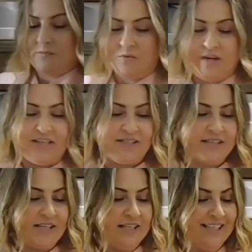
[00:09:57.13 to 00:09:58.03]
some
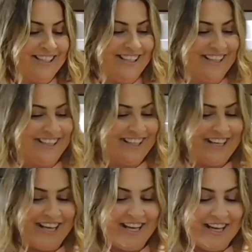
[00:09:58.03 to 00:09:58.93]
rice in.
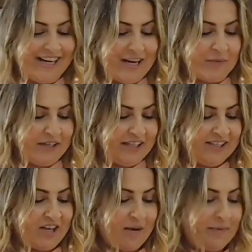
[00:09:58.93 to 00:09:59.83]
Now we're going
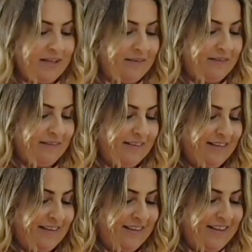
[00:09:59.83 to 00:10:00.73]
to top it
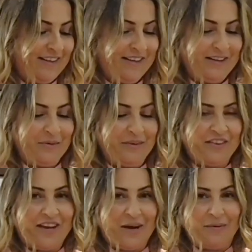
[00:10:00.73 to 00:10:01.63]

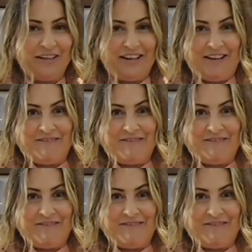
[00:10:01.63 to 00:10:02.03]
with our